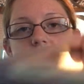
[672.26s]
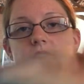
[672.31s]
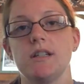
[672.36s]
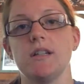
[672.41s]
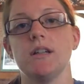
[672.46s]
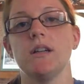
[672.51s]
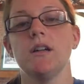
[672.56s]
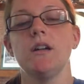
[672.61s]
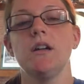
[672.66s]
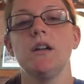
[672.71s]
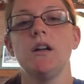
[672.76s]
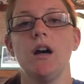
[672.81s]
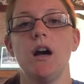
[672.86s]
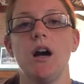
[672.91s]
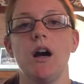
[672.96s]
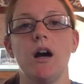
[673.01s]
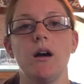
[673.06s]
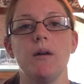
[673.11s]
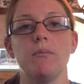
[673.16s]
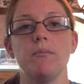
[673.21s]
C,
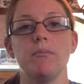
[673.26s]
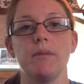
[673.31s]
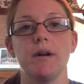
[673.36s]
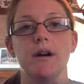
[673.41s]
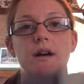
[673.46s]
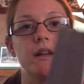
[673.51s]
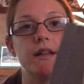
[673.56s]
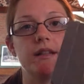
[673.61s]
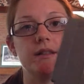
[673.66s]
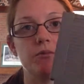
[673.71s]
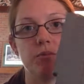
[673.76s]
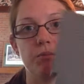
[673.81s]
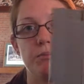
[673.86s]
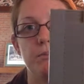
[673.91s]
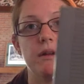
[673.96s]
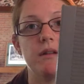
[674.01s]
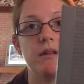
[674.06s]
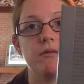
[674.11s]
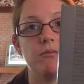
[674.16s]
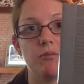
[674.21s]
but it's
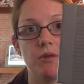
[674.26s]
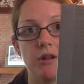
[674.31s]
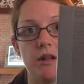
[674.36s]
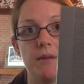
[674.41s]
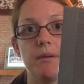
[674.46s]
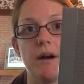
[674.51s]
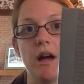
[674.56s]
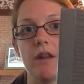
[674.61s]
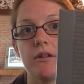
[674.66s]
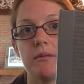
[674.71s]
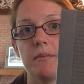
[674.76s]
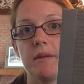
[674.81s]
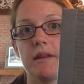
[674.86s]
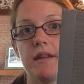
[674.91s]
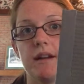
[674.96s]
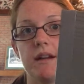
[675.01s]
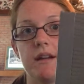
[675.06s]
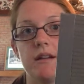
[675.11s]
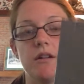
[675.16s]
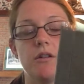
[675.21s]
been really bothering me that
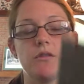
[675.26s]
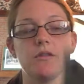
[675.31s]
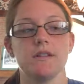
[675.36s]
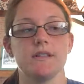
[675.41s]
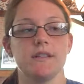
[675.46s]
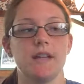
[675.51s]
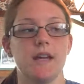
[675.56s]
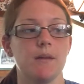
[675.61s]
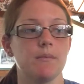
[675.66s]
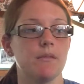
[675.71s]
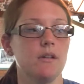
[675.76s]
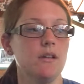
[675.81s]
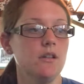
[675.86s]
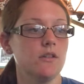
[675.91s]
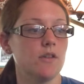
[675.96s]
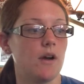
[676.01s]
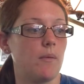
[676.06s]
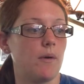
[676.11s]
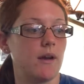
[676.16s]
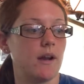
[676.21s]
I didn't own this game,
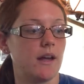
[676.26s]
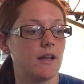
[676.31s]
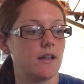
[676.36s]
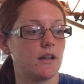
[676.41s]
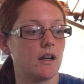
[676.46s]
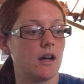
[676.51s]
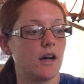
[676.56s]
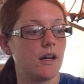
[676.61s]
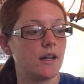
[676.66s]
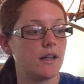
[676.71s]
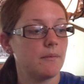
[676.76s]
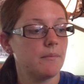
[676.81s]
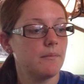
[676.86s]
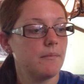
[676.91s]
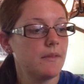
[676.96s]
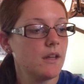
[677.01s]
so I went ahead and got it.